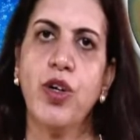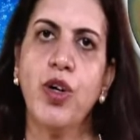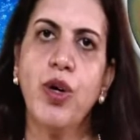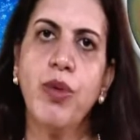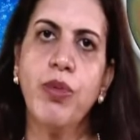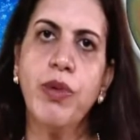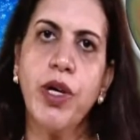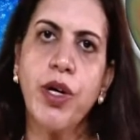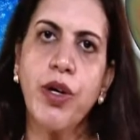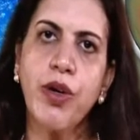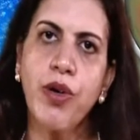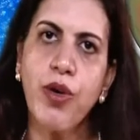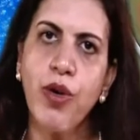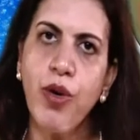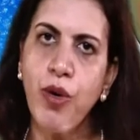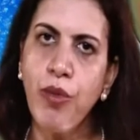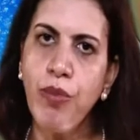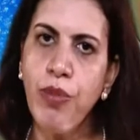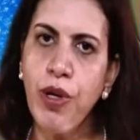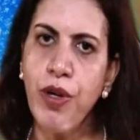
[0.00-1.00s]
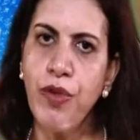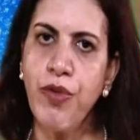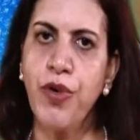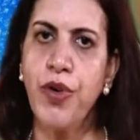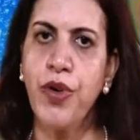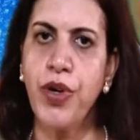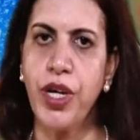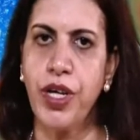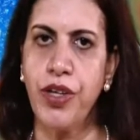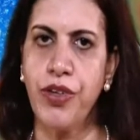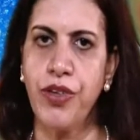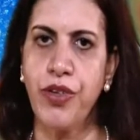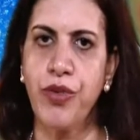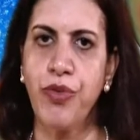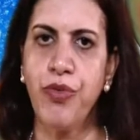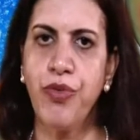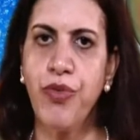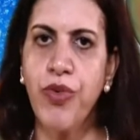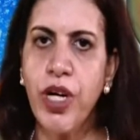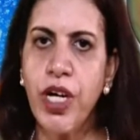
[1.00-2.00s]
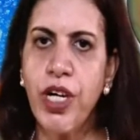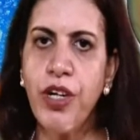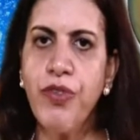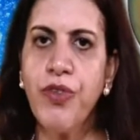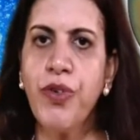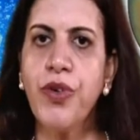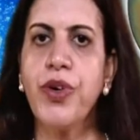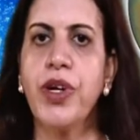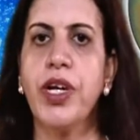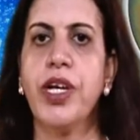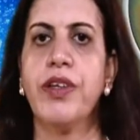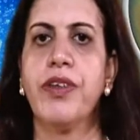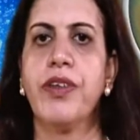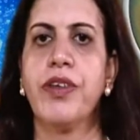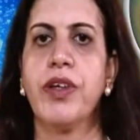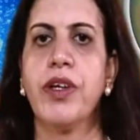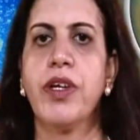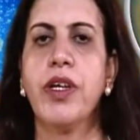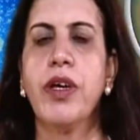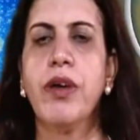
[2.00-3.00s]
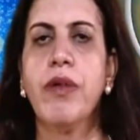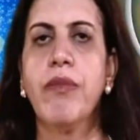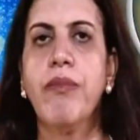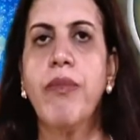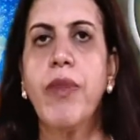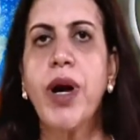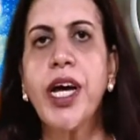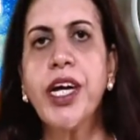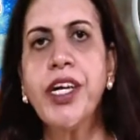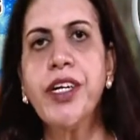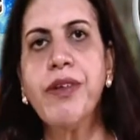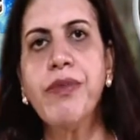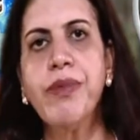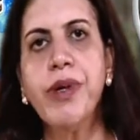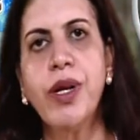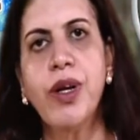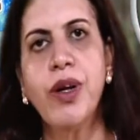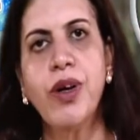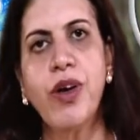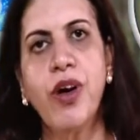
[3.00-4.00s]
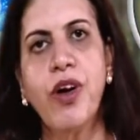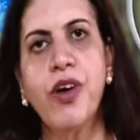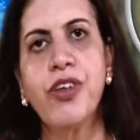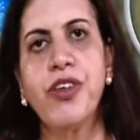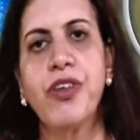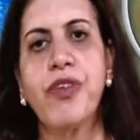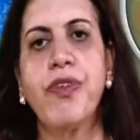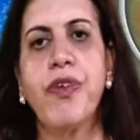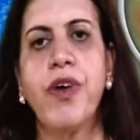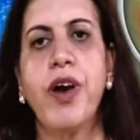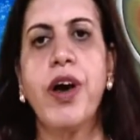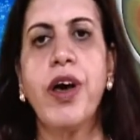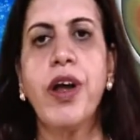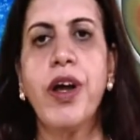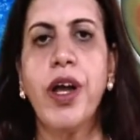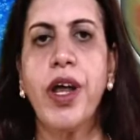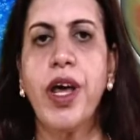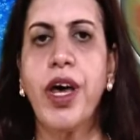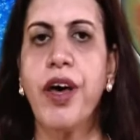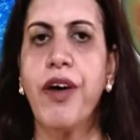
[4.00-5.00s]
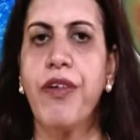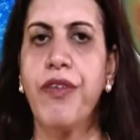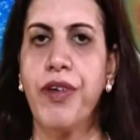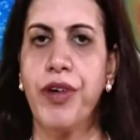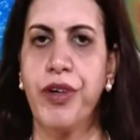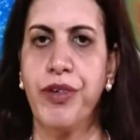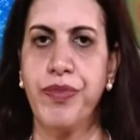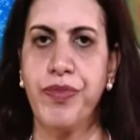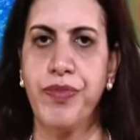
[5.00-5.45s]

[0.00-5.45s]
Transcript: of the global forest, world forest might be lost forever.